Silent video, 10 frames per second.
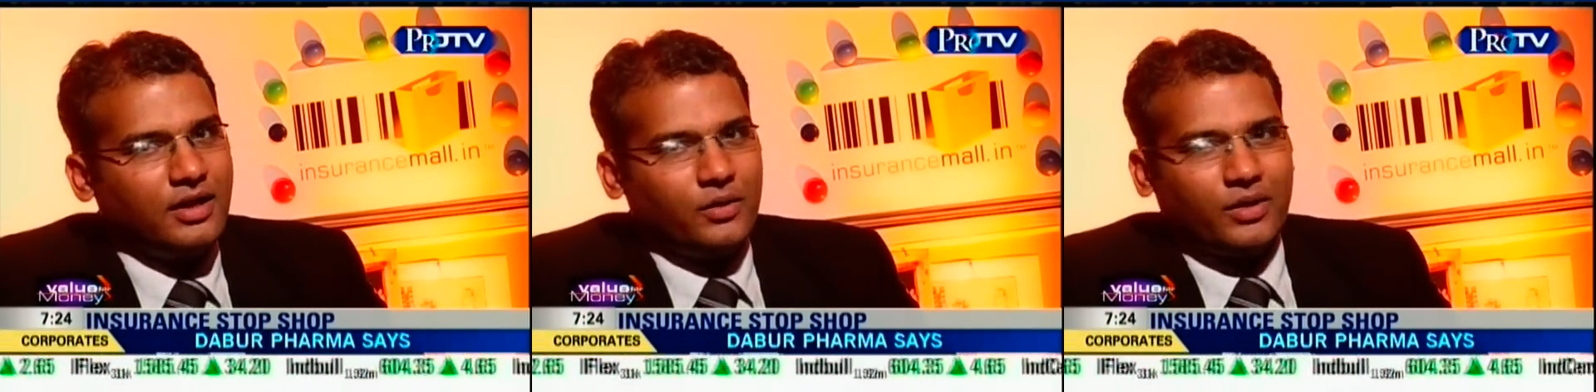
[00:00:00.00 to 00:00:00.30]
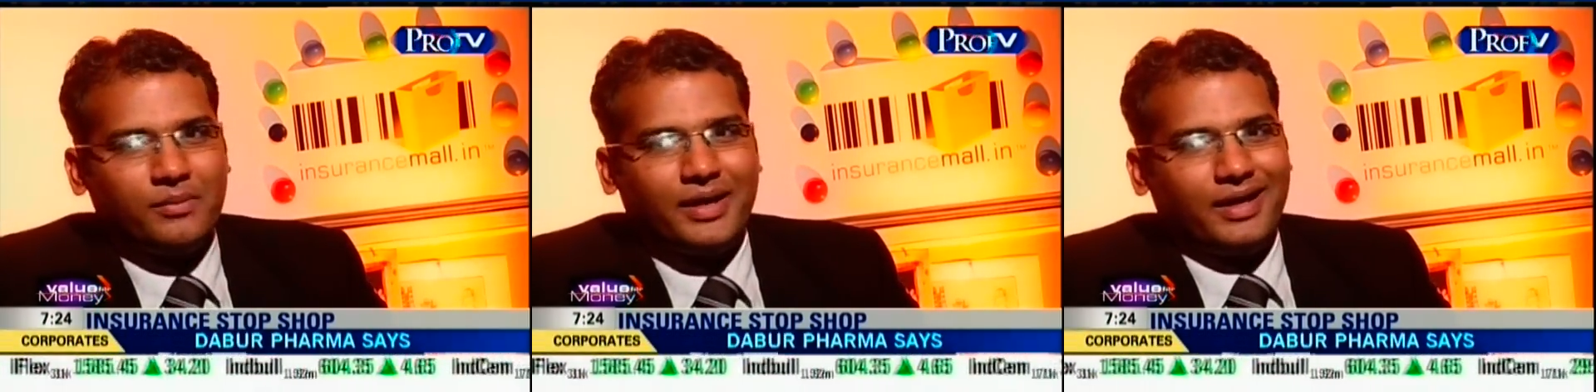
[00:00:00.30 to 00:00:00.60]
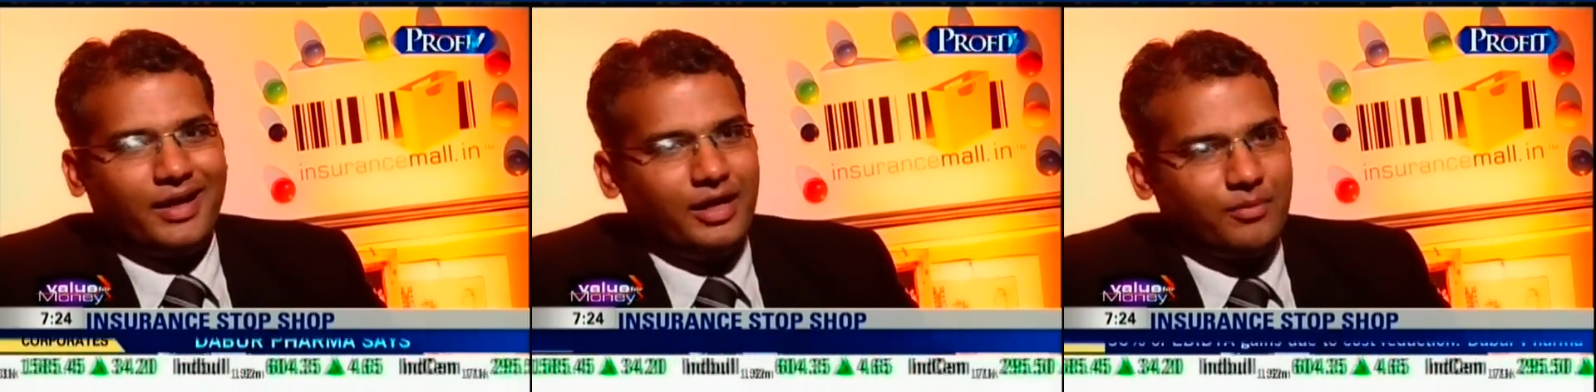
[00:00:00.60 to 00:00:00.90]
You can buy
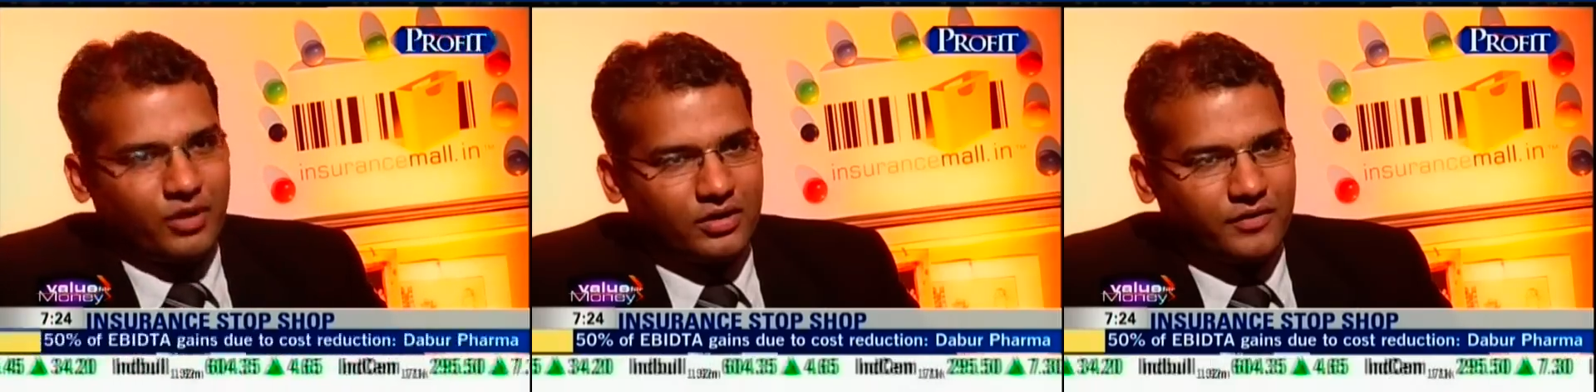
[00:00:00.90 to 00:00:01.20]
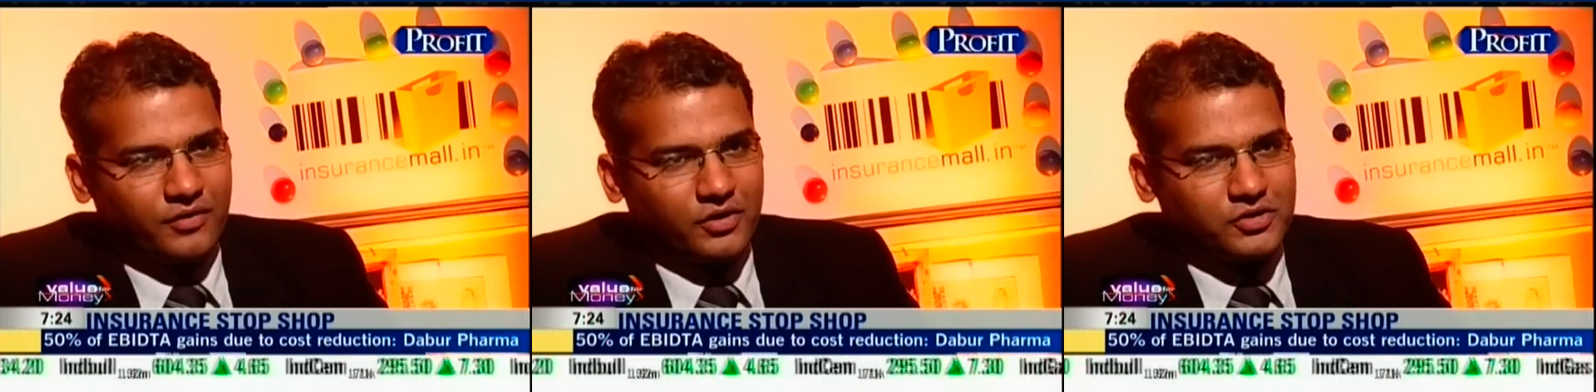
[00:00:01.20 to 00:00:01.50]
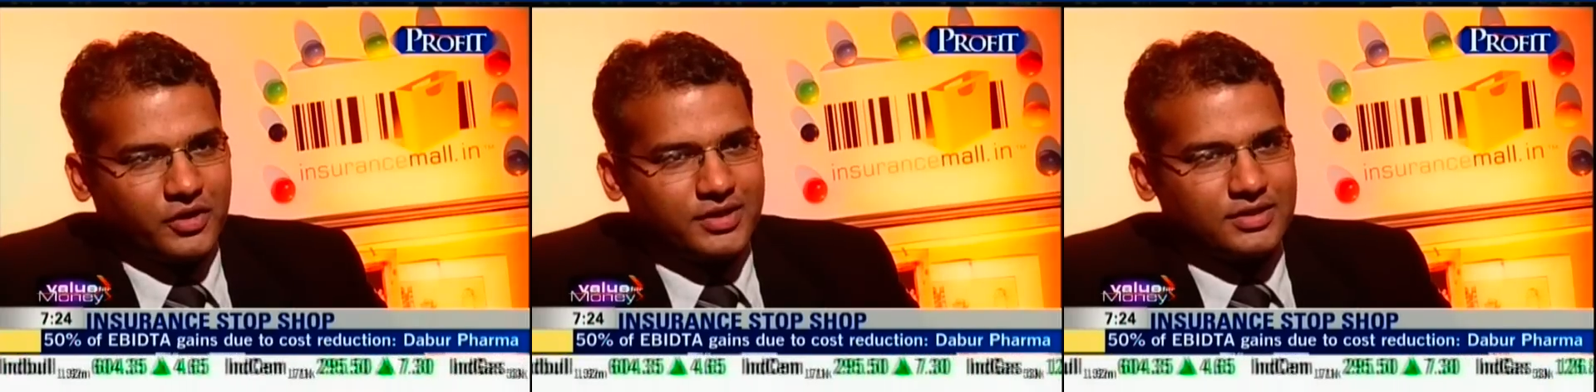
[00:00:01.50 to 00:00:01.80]
any product of your
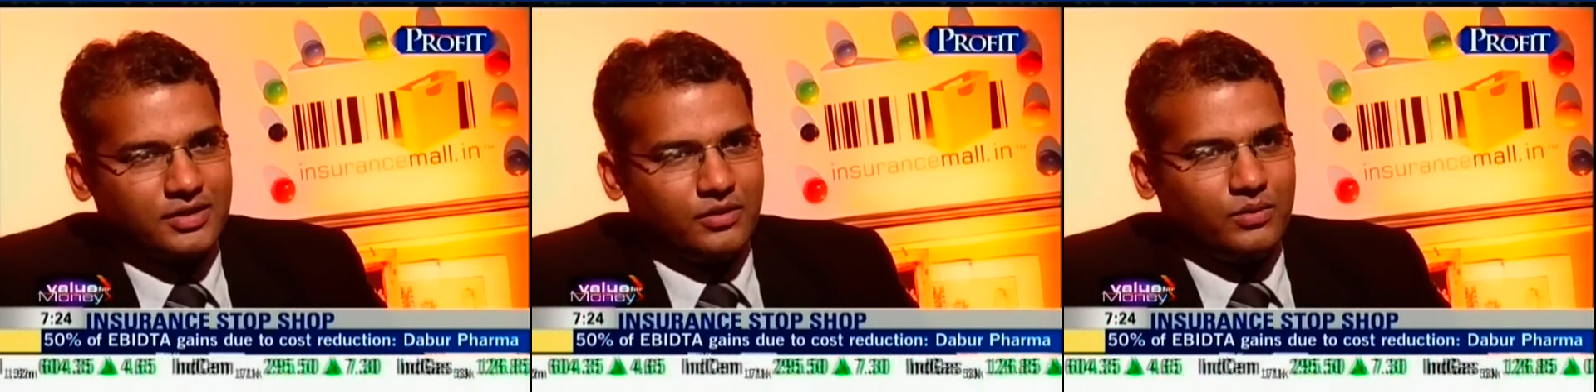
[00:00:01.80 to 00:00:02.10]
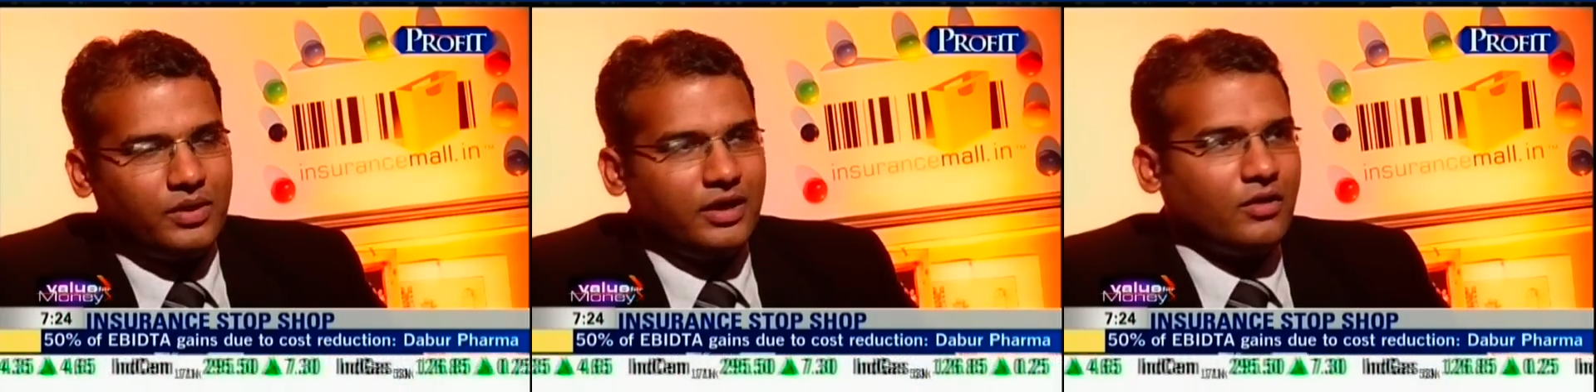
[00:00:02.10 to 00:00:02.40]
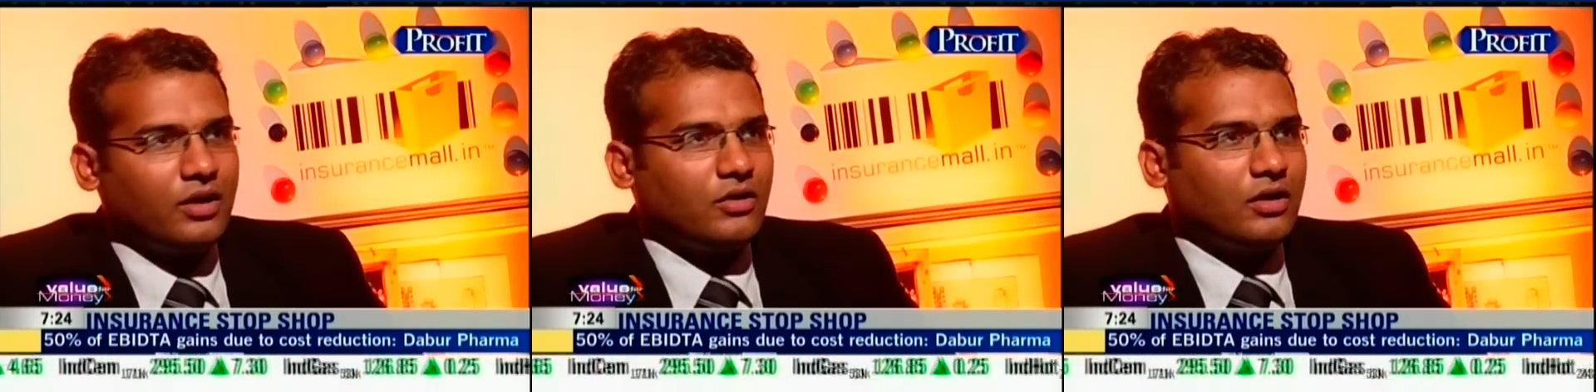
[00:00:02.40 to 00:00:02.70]
choice. You need
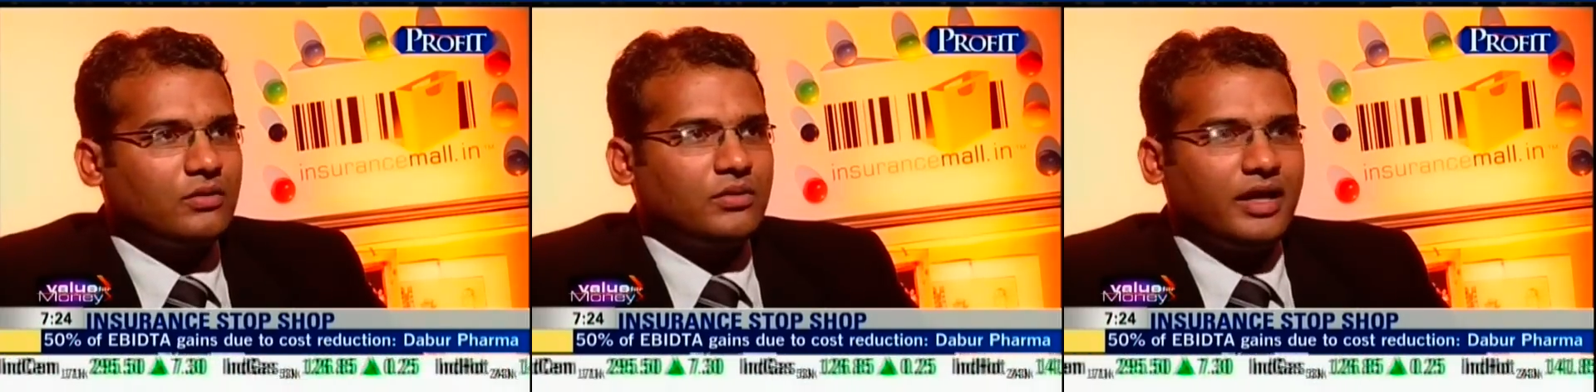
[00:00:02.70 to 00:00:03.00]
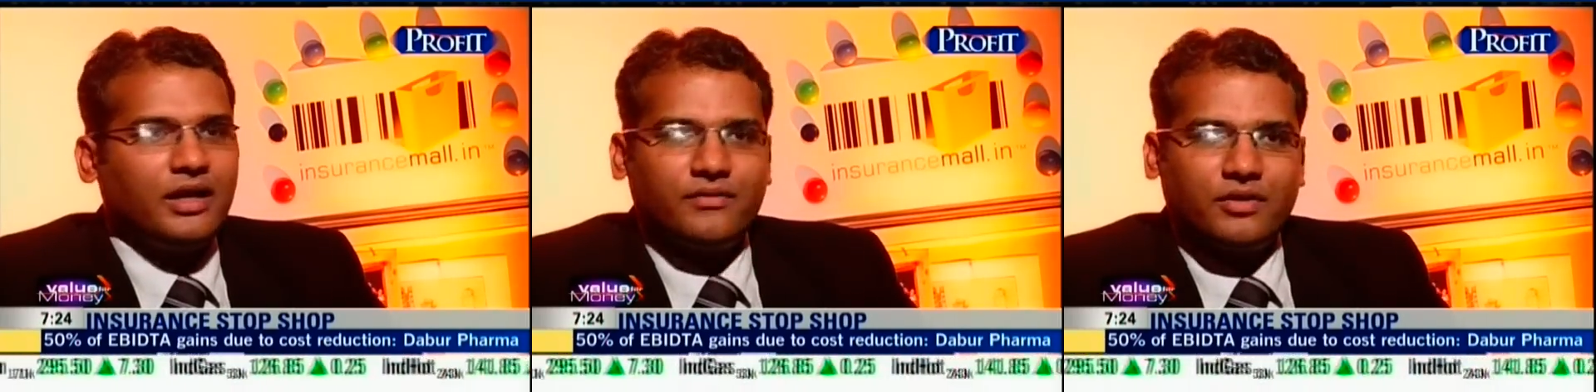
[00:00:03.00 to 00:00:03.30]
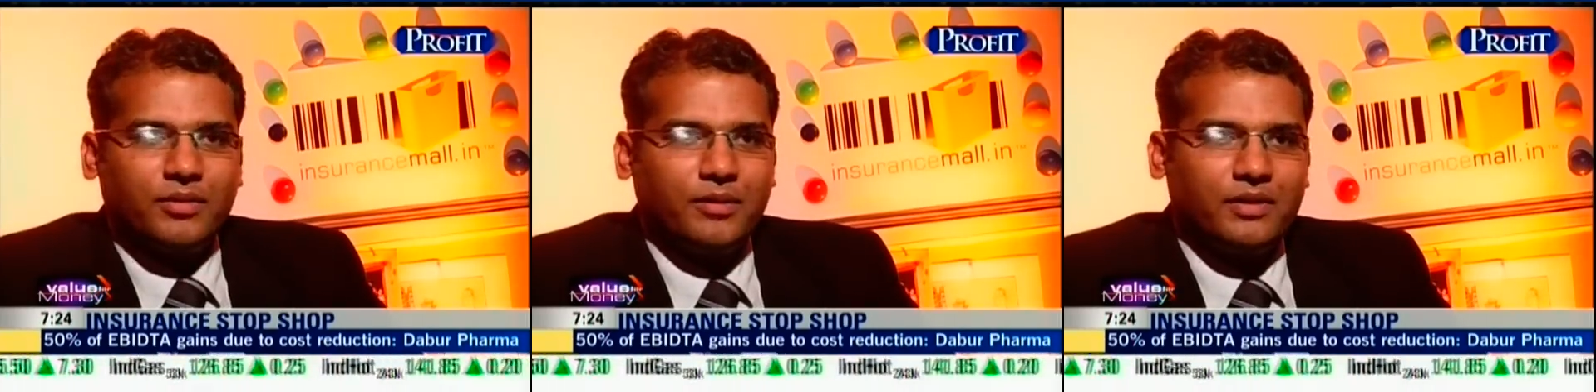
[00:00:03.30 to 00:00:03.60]
not talk to 10
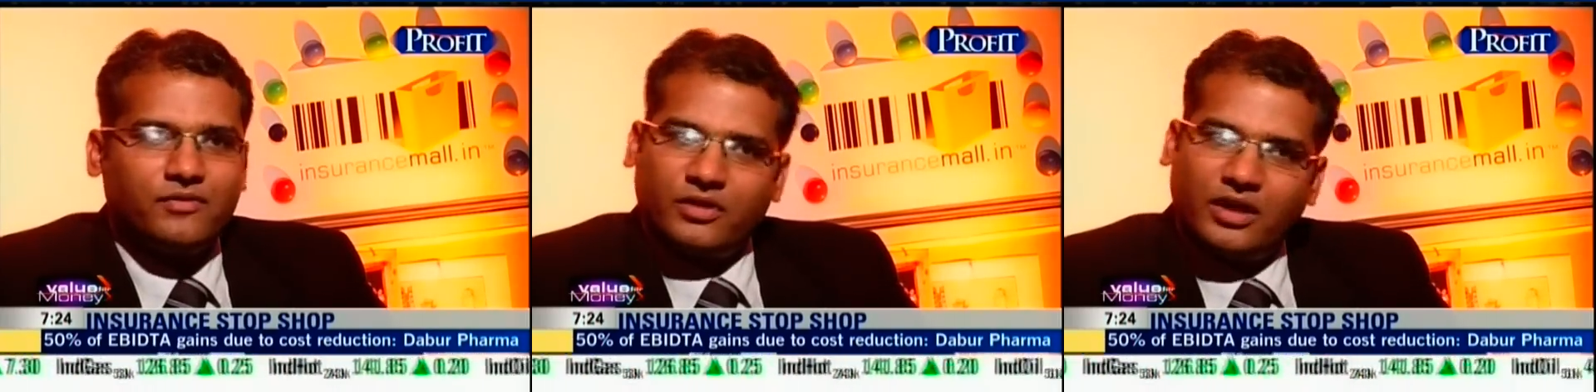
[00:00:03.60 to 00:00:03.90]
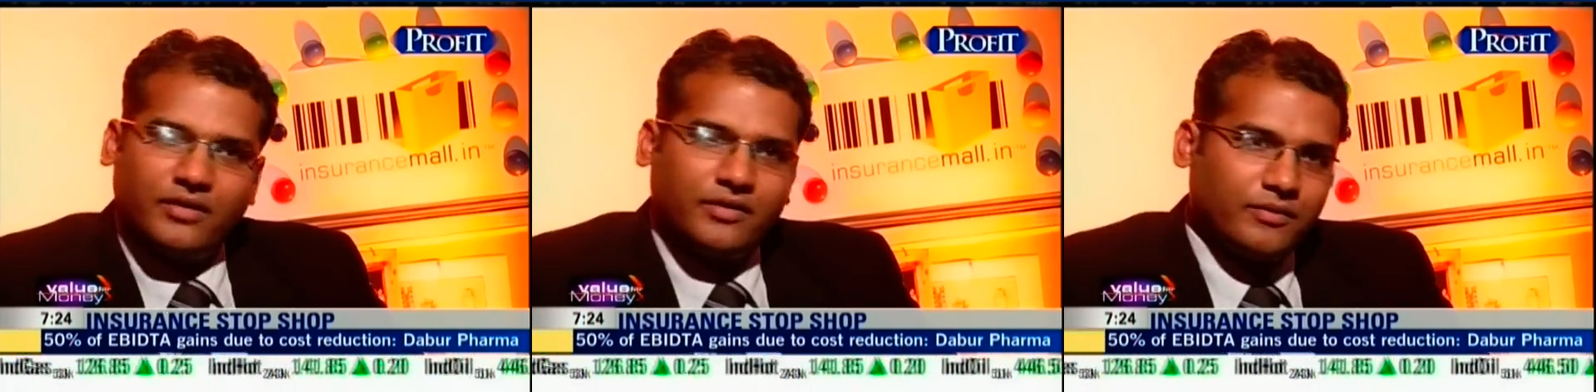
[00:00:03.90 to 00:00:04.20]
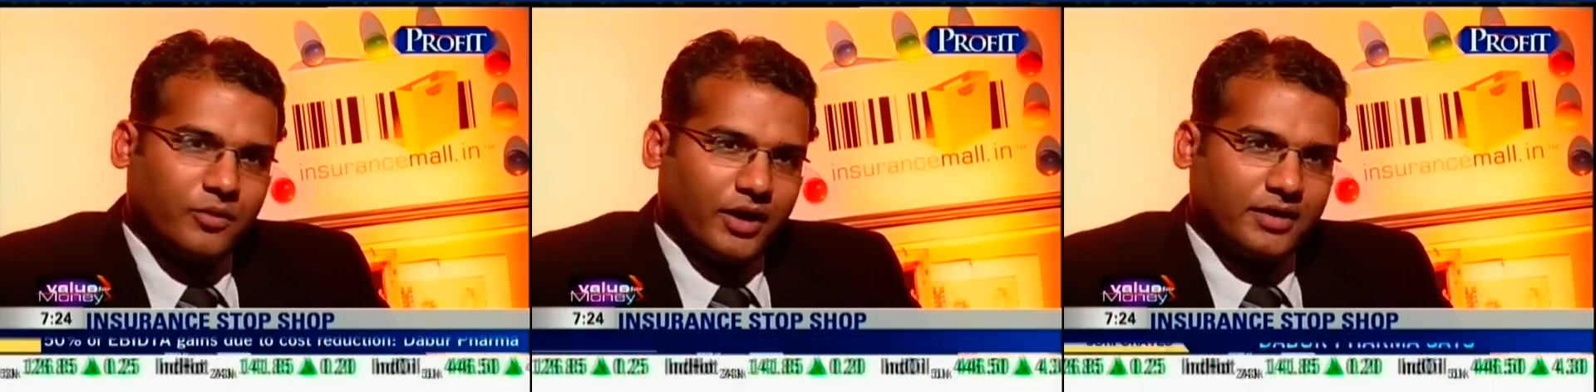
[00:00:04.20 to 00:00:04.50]
different people for 10
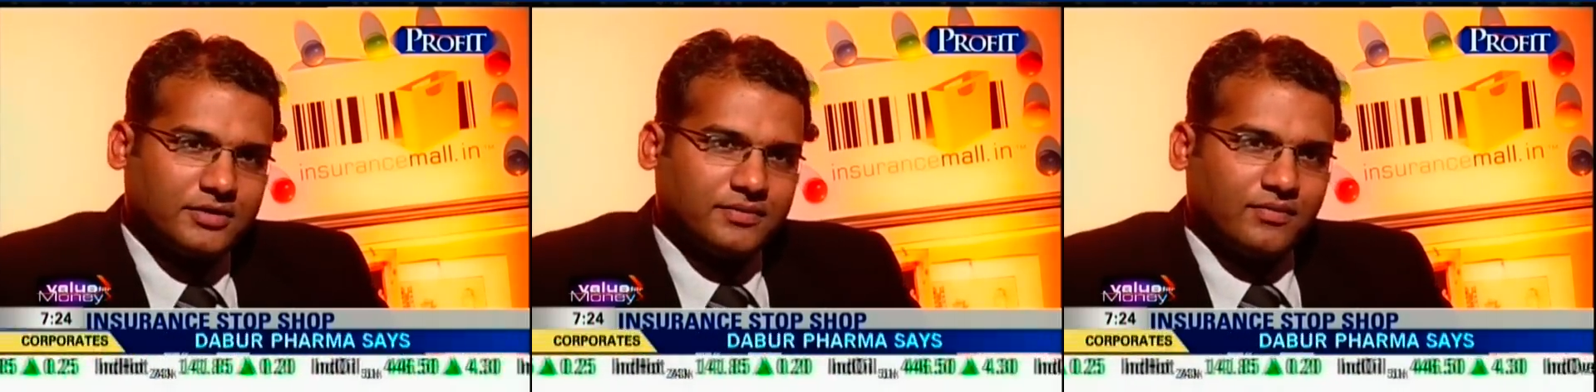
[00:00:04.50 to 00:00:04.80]
different products.